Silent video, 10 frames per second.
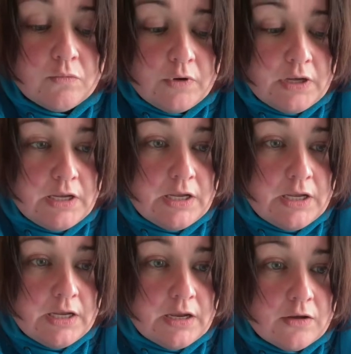
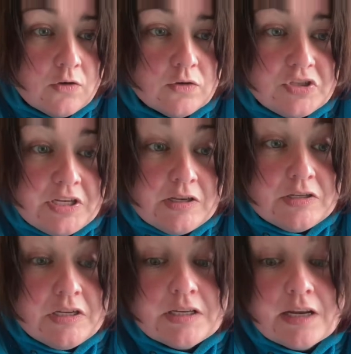we got
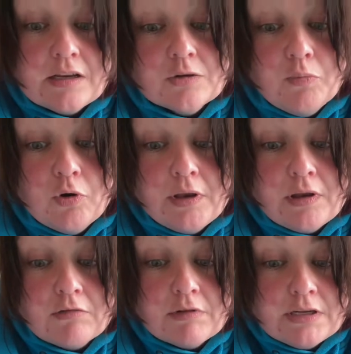
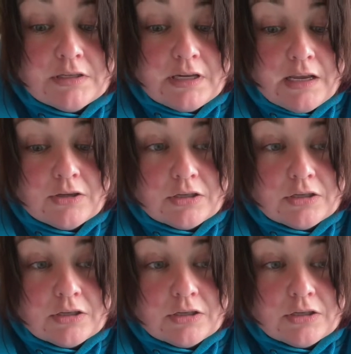66.36